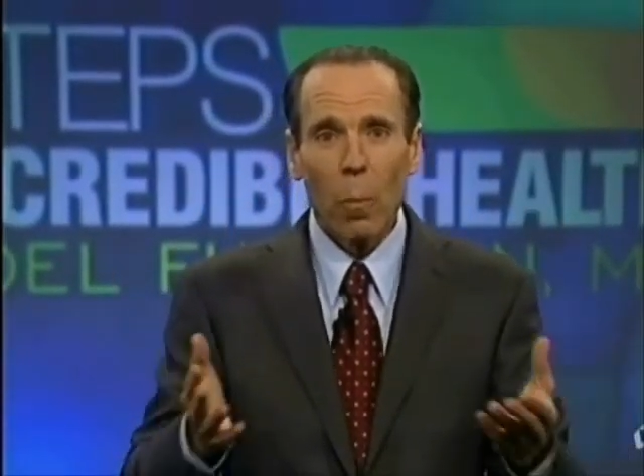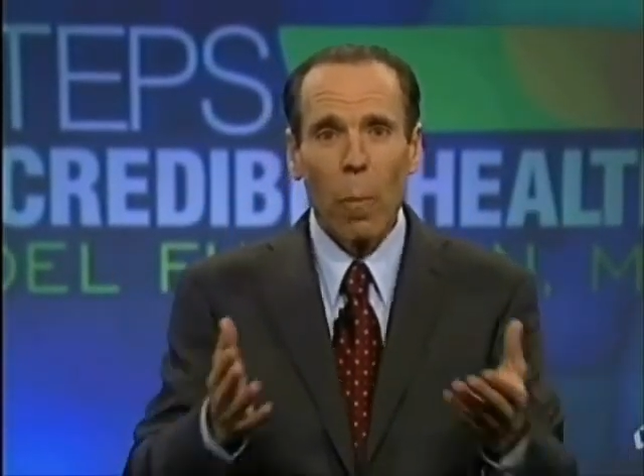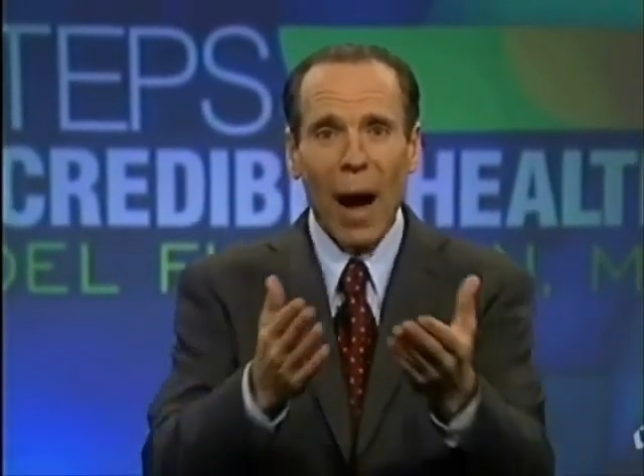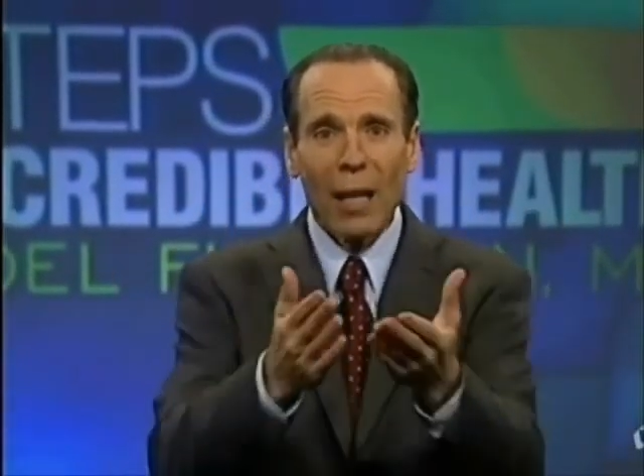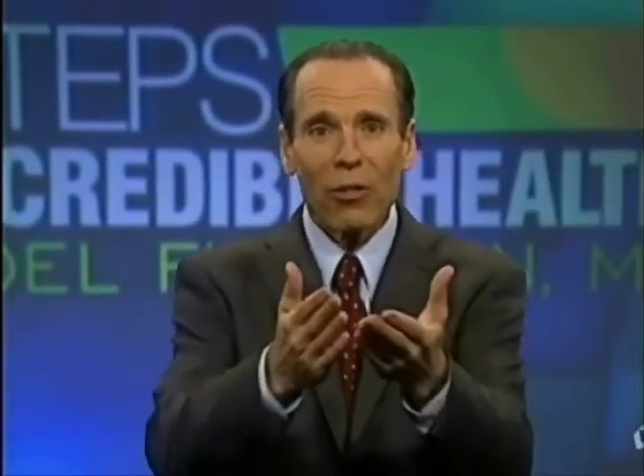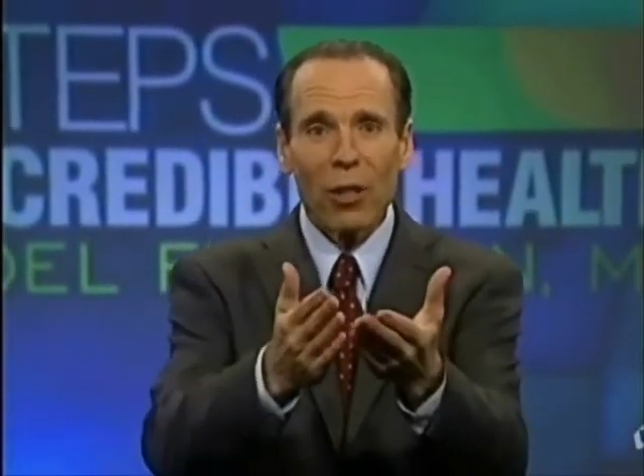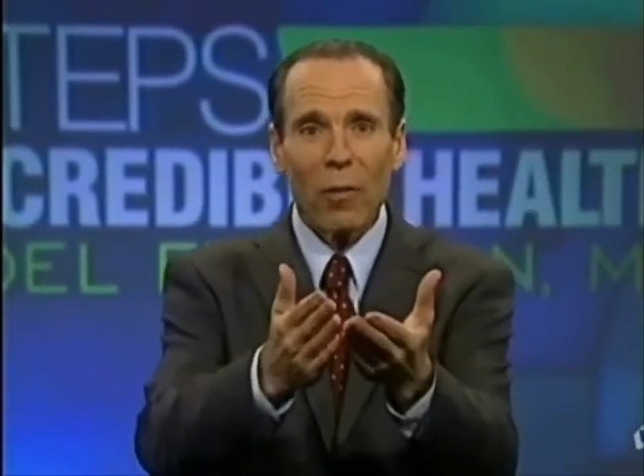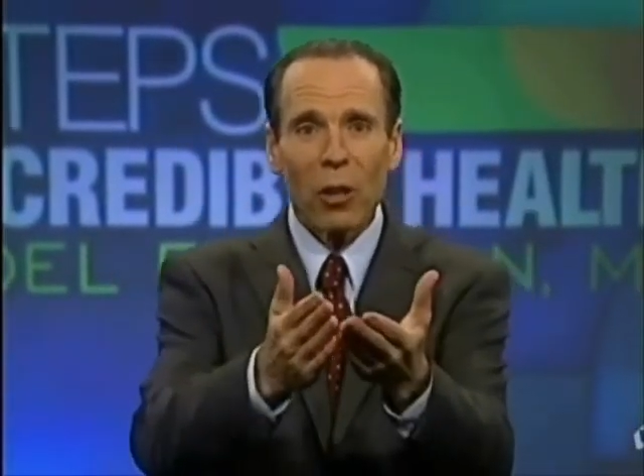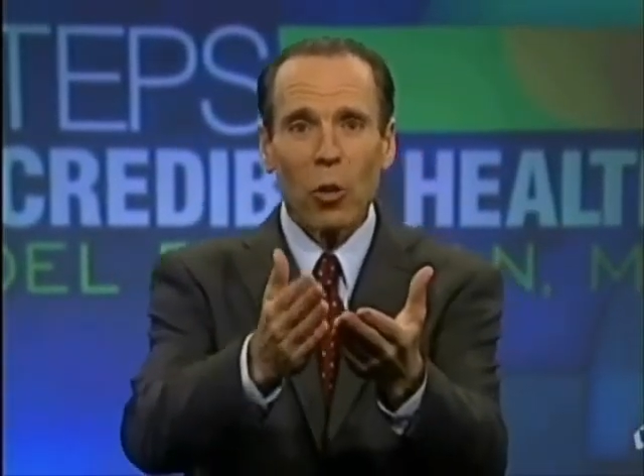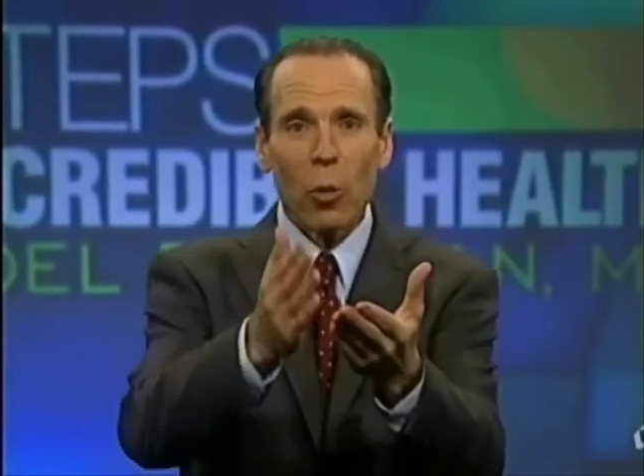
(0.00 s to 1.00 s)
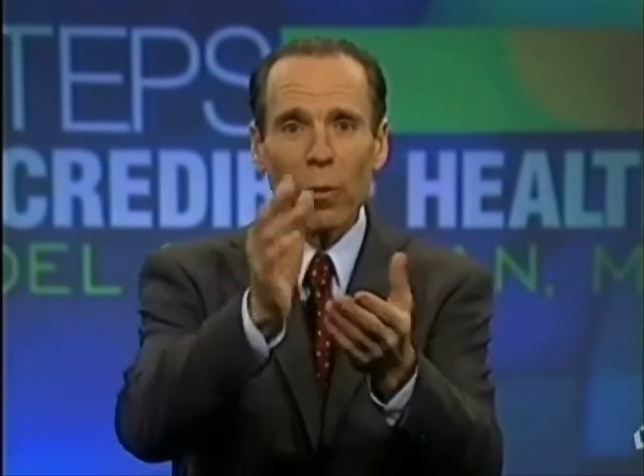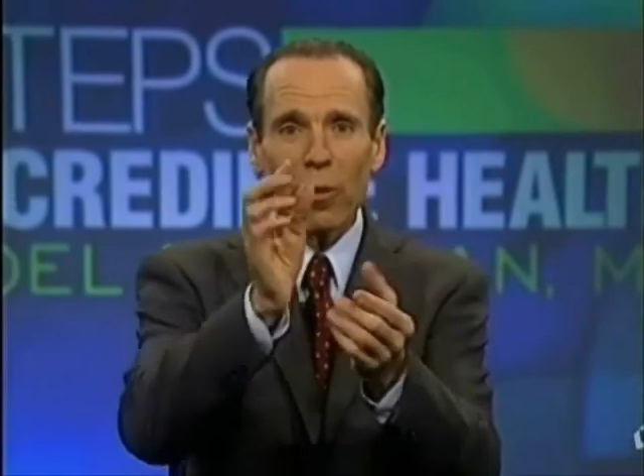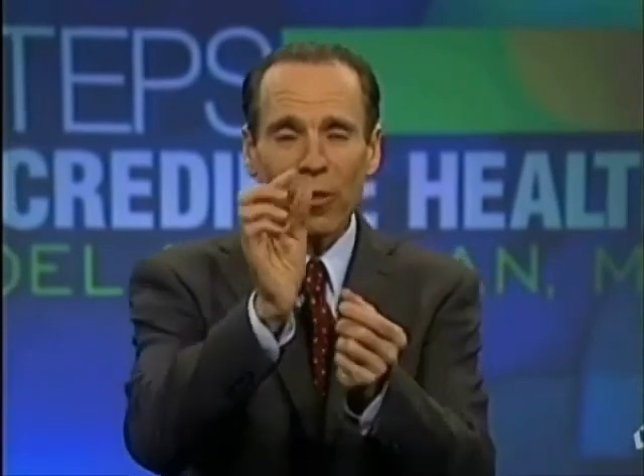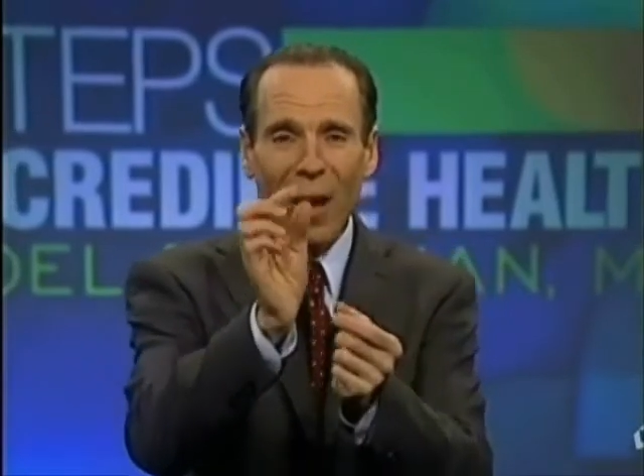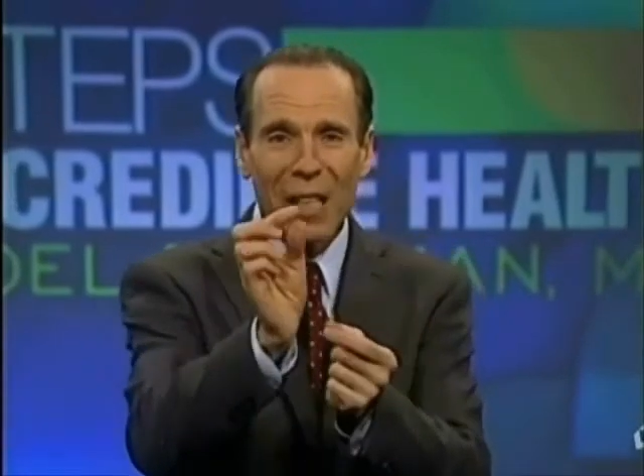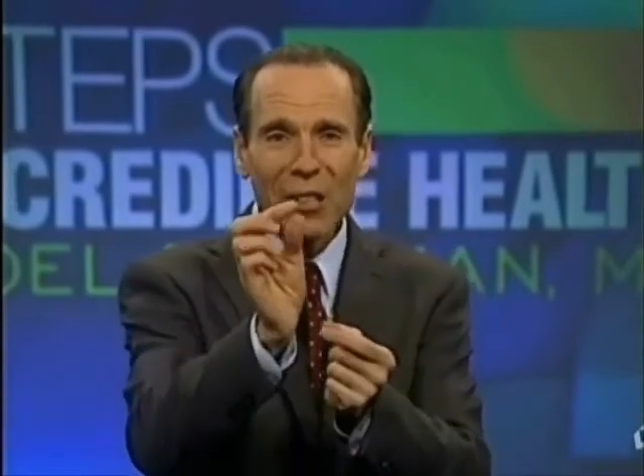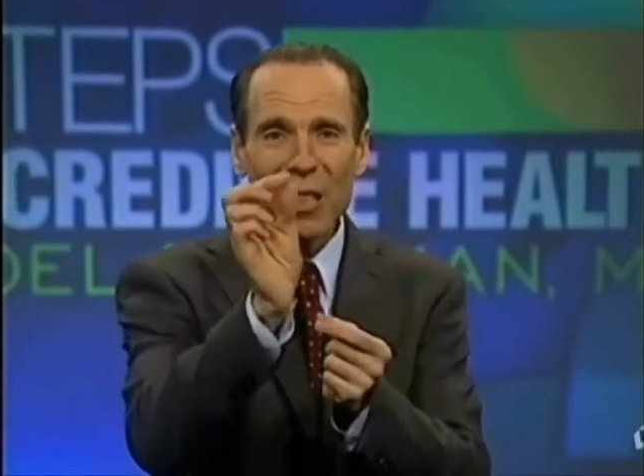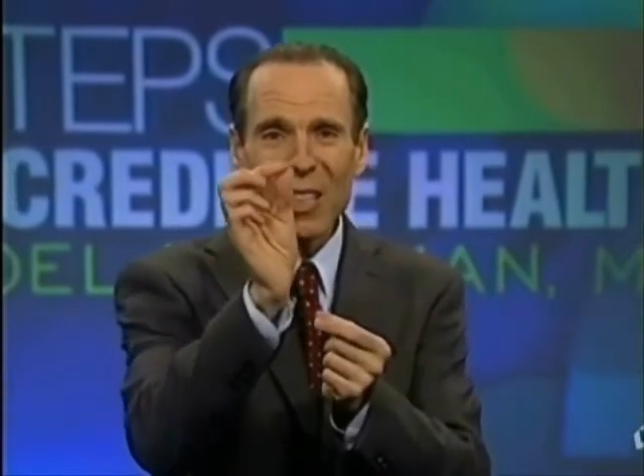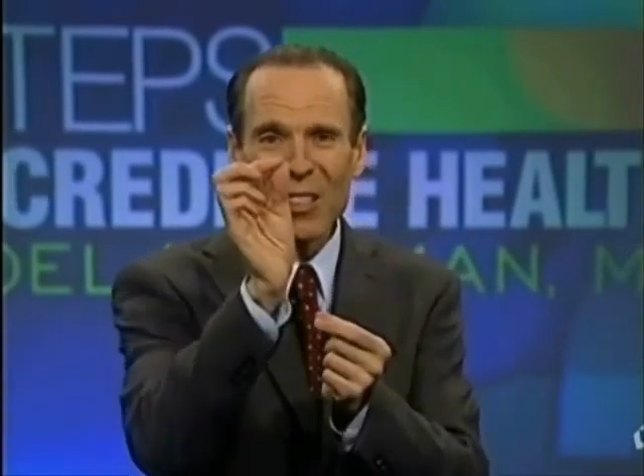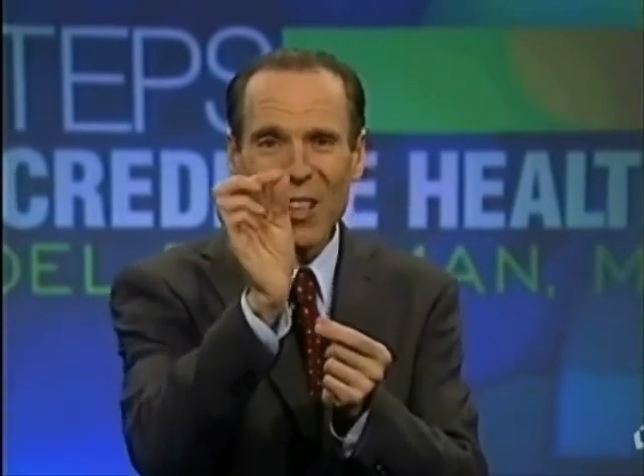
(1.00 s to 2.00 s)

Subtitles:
Your body's giving you the precise and